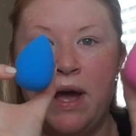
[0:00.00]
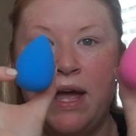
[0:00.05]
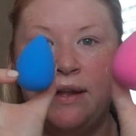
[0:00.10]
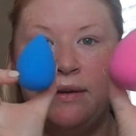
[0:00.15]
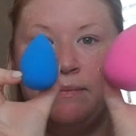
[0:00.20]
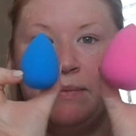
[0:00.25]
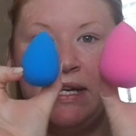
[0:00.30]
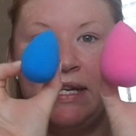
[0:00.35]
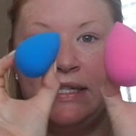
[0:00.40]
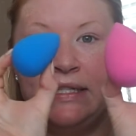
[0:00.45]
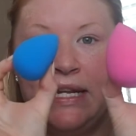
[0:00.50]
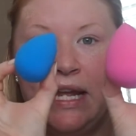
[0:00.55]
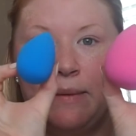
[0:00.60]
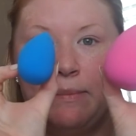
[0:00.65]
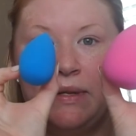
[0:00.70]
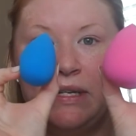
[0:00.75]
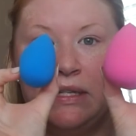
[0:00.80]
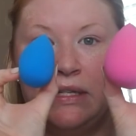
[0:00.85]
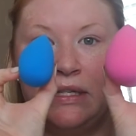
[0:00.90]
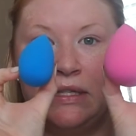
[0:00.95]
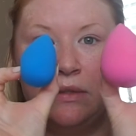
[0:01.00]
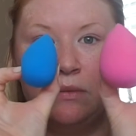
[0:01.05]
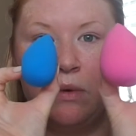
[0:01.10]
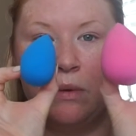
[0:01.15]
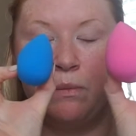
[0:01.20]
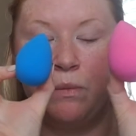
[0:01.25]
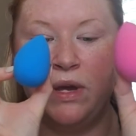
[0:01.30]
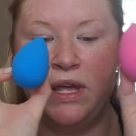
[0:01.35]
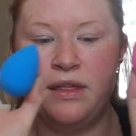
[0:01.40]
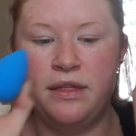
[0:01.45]
wet being dampened, and this is
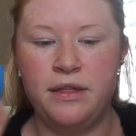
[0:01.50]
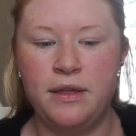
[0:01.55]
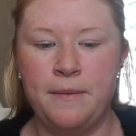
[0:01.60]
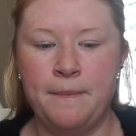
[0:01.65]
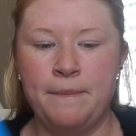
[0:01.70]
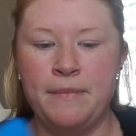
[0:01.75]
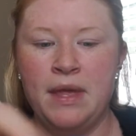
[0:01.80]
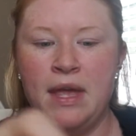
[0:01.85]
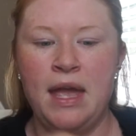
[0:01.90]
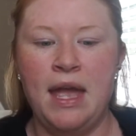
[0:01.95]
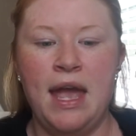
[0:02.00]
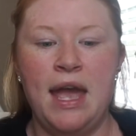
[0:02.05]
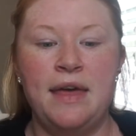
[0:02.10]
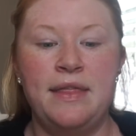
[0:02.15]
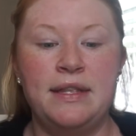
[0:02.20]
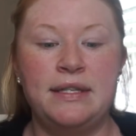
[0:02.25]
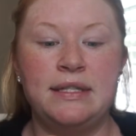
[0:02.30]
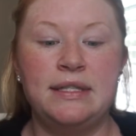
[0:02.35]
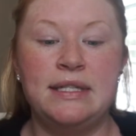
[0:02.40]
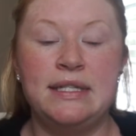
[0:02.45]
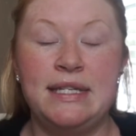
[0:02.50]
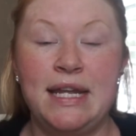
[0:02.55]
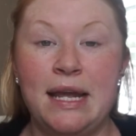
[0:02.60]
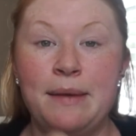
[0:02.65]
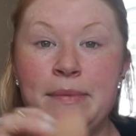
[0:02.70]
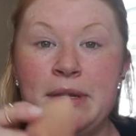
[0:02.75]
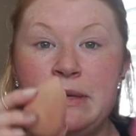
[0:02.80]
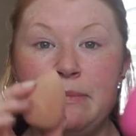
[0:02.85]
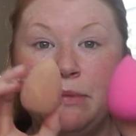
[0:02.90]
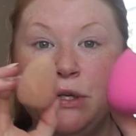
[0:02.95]
one with, and this is a
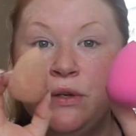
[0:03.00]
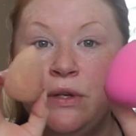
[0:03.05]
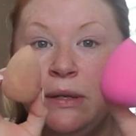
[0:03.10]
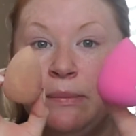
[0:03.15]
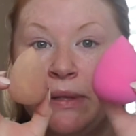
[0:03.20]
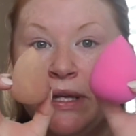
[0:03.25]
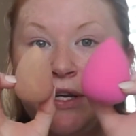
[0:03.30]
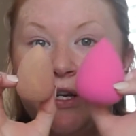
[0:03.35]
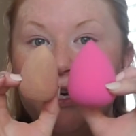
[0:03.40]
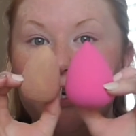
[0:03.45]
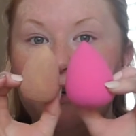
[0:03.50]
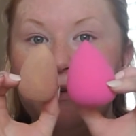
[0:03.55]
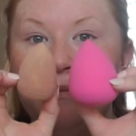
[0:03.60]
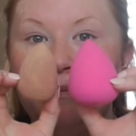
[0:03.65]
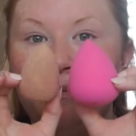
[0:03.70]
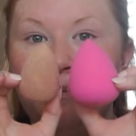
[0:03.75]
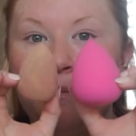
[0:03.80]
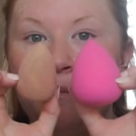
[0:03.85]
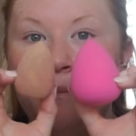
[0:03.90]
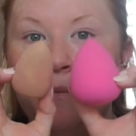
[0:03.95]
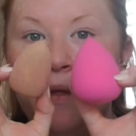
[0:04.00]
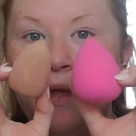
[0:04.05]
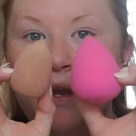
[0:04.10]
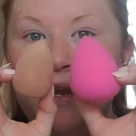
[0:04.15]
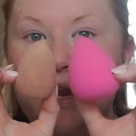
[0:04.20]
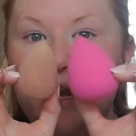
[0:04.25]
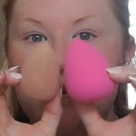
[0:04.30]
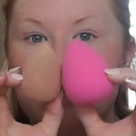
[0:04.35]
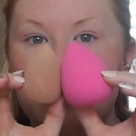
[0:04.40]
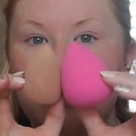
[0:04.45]
dampened beauty blender
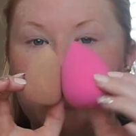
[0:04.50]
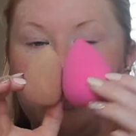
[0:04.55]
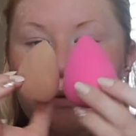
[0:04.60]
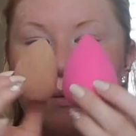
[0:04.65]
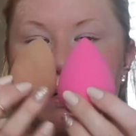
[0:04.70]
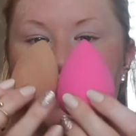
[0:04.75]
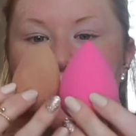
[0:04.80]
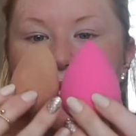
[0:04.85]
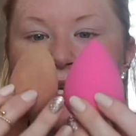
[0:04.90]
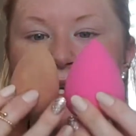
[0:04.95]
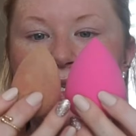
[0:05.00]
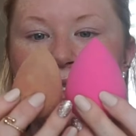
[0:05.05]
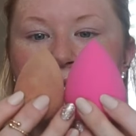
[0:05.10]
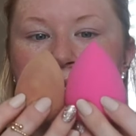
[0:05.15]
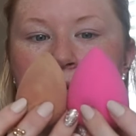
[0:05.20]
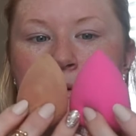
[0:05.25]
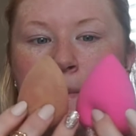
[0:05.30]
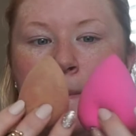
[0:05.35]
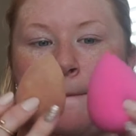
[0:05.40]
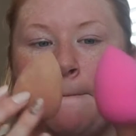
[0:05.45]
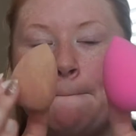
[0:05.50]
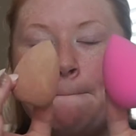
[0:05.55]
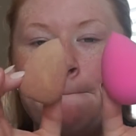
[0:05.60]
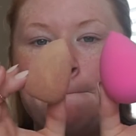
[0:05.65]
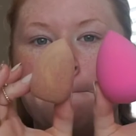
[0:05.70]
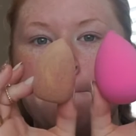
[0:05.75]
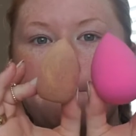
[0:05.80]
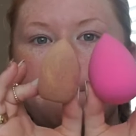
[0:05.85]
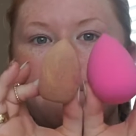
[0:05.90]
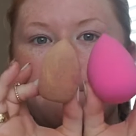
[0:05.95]
next to one of these.
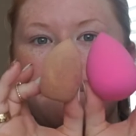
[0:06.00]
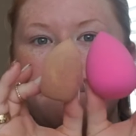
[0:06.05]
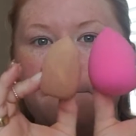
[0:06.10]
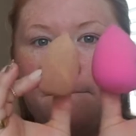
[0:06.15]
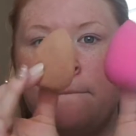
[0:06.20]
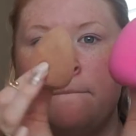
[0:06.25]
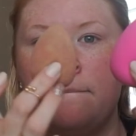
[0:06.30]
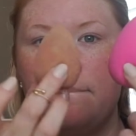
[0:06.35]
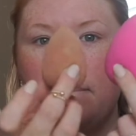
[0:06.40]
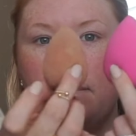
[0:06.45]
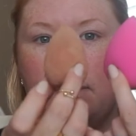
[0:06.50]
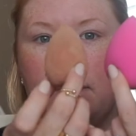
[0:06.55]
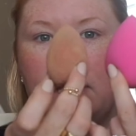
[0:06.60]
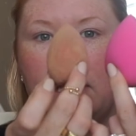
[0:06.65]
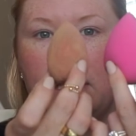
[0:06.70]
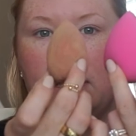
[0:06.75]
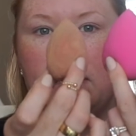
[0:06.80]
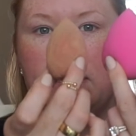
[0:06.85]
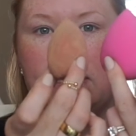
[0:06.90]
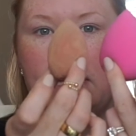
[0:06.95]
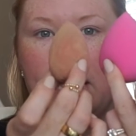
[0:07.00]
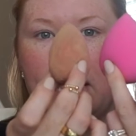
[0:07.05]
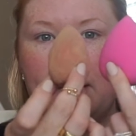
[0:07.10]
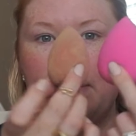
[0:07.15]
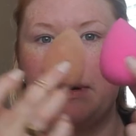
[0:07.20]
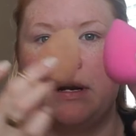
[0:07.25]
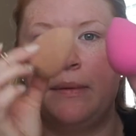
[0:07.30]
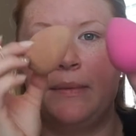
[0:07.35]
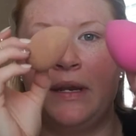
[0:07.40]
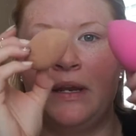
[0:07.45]
Like the
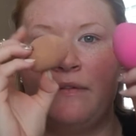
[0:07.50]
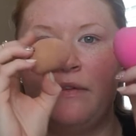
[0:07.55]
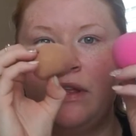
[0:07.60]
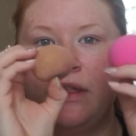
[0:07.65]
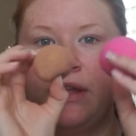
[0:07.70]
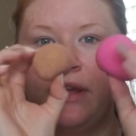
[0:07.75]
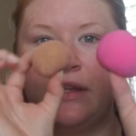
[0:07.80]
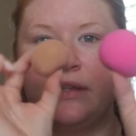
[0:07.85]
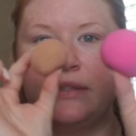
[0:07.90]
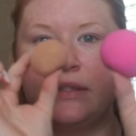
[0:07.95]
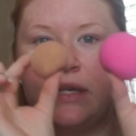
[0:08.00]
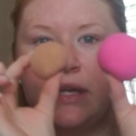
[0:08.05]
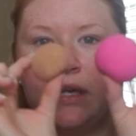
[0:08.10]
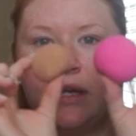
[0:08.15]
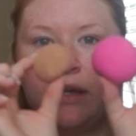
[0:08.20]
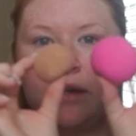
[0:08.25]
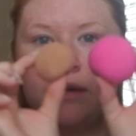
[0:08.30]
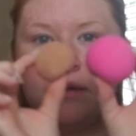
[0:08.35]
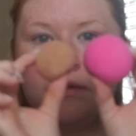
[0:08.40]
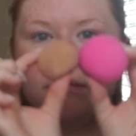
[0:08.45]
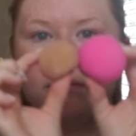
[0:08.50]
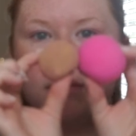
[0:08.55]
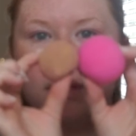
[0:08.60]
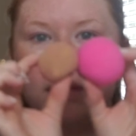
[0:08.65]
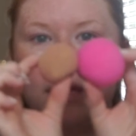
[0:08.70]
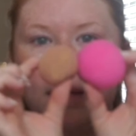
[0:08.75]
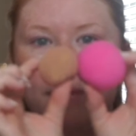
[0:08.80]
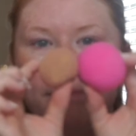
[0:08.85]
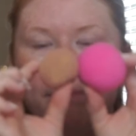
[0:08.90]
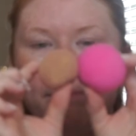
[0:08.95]
diameter, I mean, everything is like
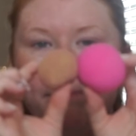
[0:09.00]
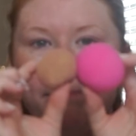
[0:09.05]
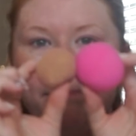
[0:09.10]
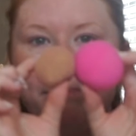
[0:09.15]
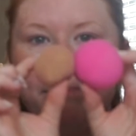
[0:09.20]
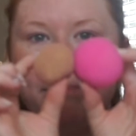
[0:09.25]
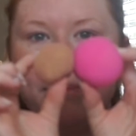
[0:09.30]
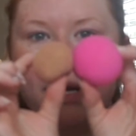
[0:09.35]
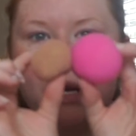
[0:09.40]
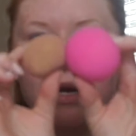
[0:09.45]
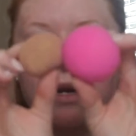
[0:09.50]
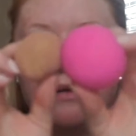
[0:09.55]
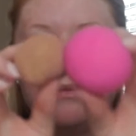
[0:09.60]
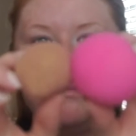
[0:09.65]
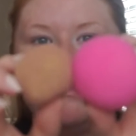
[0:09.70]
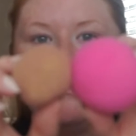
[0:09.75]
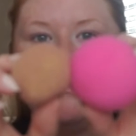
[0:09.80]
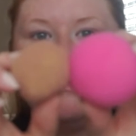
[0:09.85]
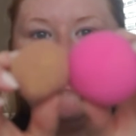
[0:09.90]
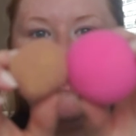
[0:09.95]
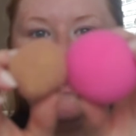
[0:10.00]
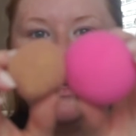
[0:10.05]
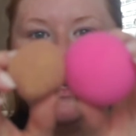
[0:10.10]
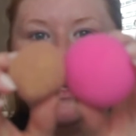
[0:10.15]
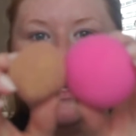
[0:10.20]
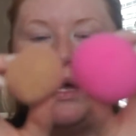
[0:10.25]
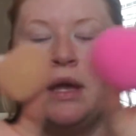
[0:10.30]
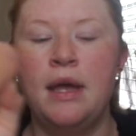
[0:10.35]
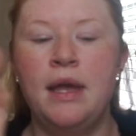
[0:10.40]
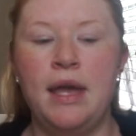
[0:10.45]
a lot bigger.
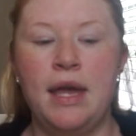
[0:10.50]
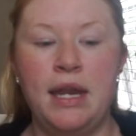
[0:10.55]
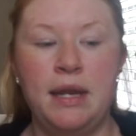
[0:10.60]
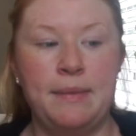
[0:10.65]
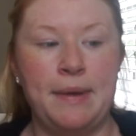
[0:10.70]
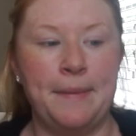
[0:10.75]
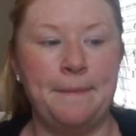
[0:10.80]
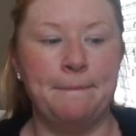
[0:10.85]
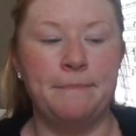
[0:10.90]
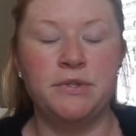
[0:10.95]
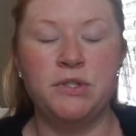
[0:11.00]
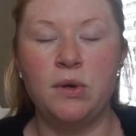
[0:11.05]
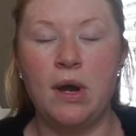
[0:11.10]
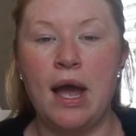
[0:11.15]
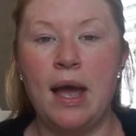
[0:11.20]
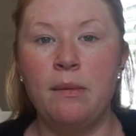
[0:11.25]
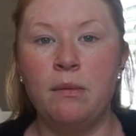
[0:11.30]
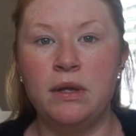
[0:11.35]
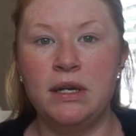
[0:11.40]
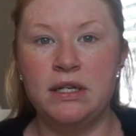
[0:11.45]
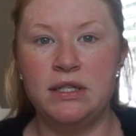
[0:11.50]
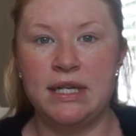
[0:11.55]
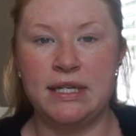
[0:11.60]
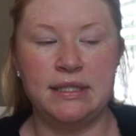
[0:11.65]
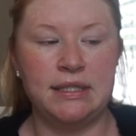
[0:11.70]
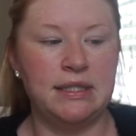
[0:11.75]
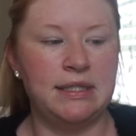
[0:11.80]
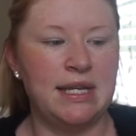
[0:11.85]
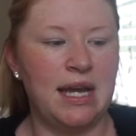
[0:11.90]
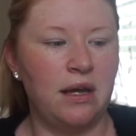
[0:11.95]
Anyway, so I want to
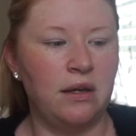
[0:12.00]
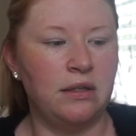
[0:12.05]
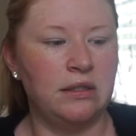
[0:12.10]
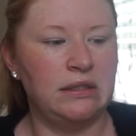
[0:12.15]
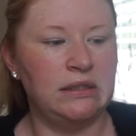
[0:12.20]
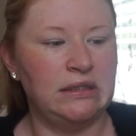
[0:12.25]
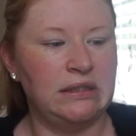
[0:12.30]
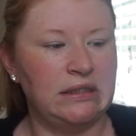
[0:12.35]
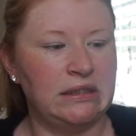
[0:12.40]
test this out.